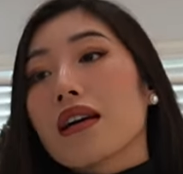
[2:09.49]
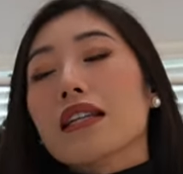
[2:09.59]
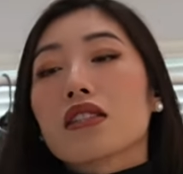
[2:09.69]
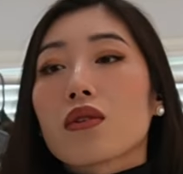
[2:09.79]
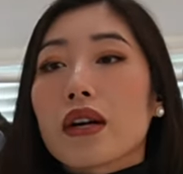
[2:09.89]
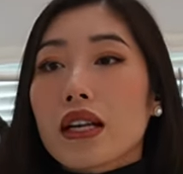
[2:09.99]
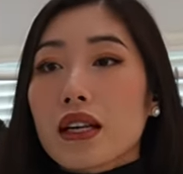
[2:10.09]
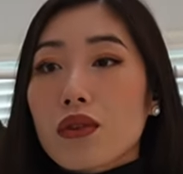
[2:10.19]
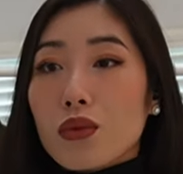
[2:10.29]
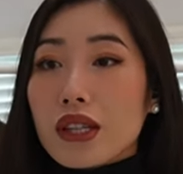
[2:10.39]
It's
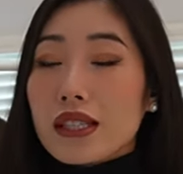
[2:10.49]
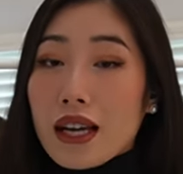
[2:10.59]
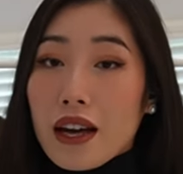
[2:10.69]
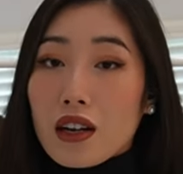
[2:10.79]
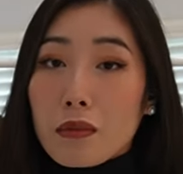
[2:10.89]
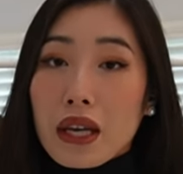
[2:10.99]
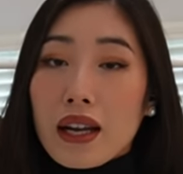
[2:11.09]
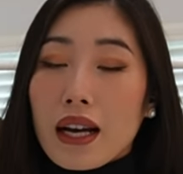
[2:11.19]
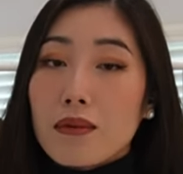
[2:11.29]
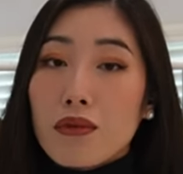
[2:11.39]
already really tight on me
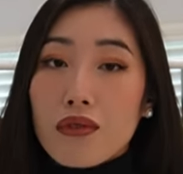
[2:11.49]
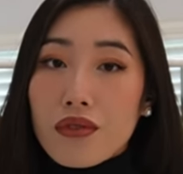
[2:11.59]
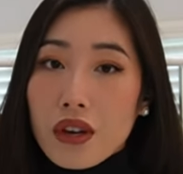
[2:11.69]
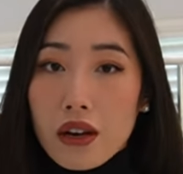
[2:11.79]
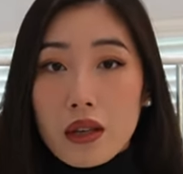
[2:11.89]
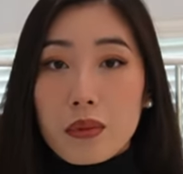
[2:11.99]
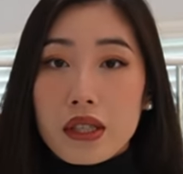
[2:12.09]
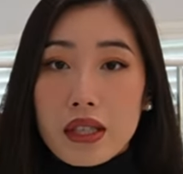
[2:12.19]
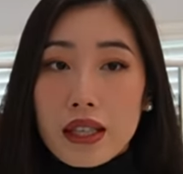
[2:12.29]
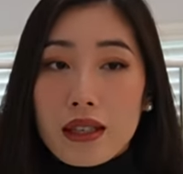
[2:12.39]
and I'm very
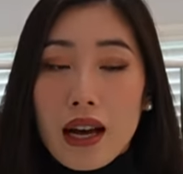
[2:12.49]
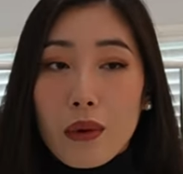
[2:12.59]
petite.